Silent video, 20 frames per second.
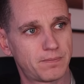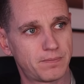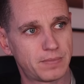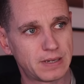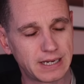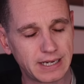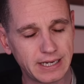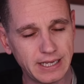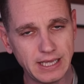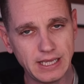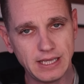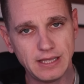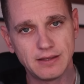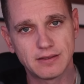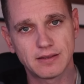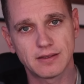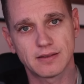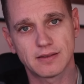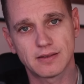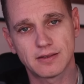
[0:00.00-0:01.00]

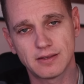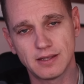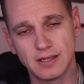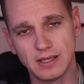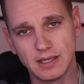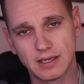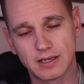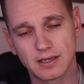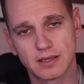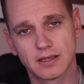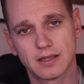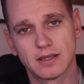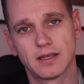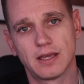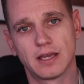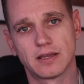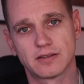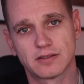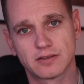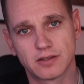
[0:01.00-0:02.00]
please seek
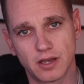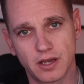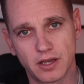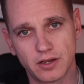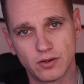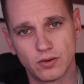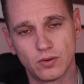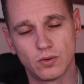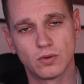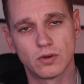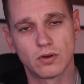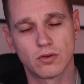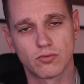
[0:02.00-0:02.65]
external